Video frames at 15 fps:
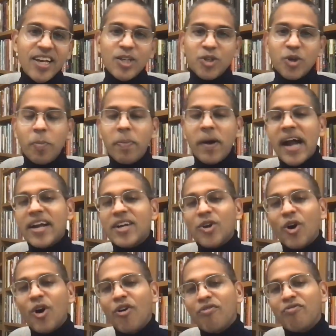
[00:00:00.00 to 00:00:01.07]
So,
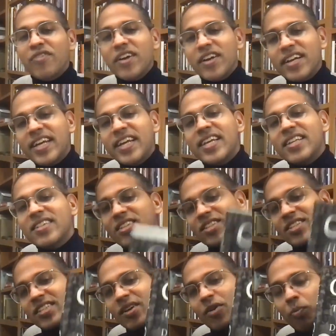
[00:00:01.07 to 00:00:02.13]
part of reading this